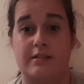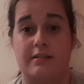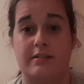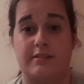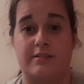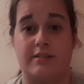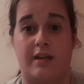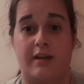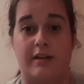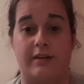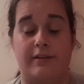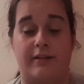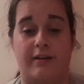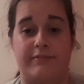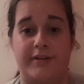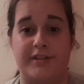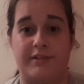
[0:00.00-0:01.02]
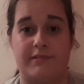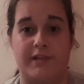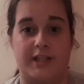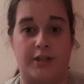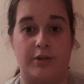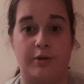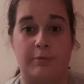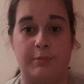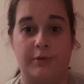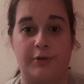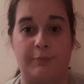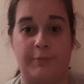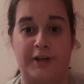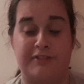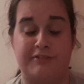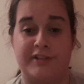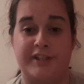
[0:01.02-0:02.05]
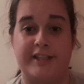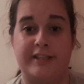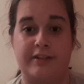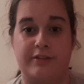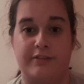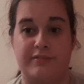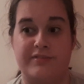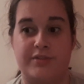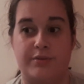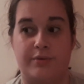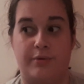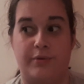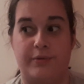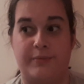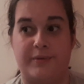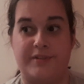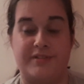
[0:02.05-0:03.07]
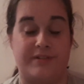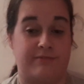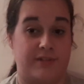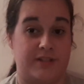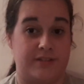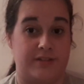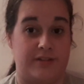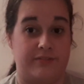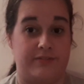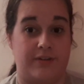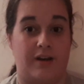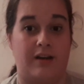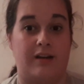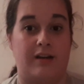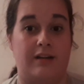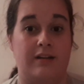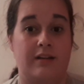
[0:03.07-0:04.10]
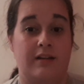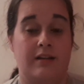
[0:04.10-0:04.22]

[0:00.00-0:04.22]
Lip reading: So I've only read a couple, but I've really loved all the ones I've read so far.